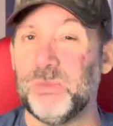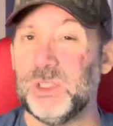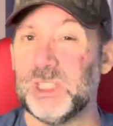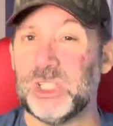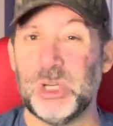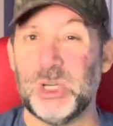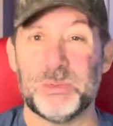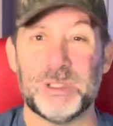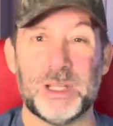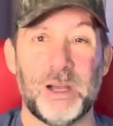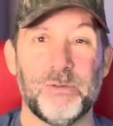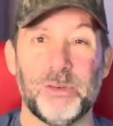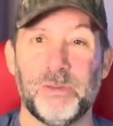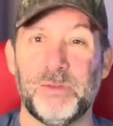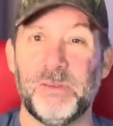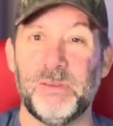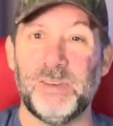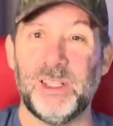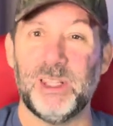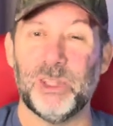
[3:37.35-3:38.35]
It ships out for
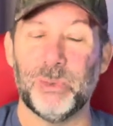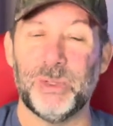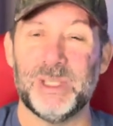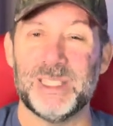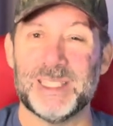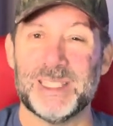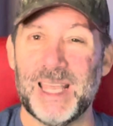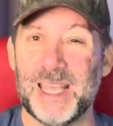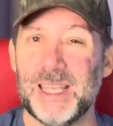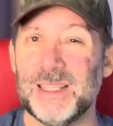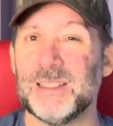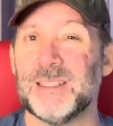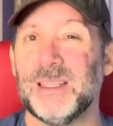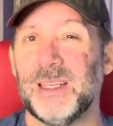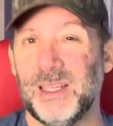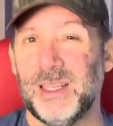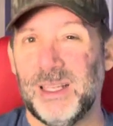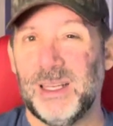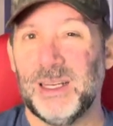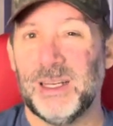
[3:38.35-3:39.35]
53 cents.
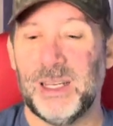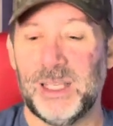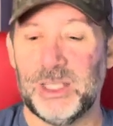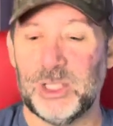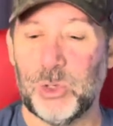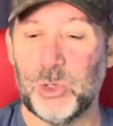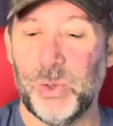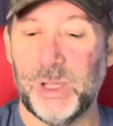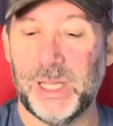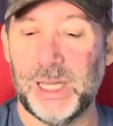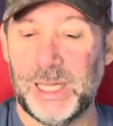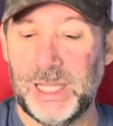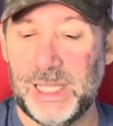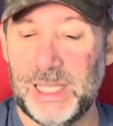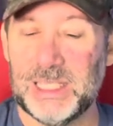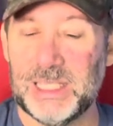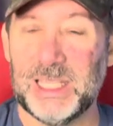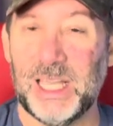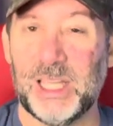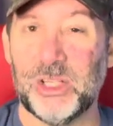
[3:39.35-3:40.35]
Nice, quick, and
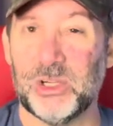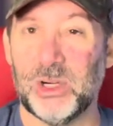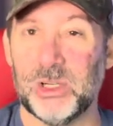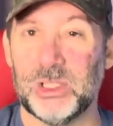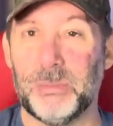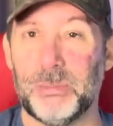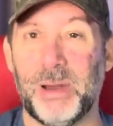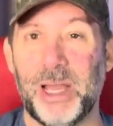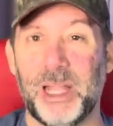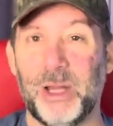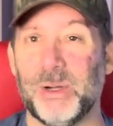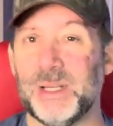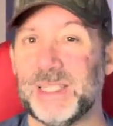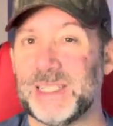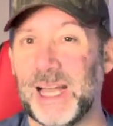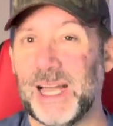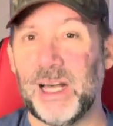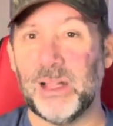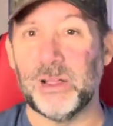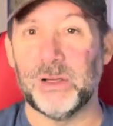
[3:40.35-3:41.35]
easy. I charge the buyer
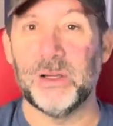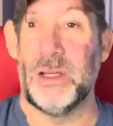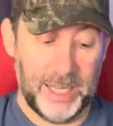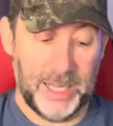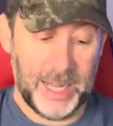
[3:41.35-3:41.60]
$1.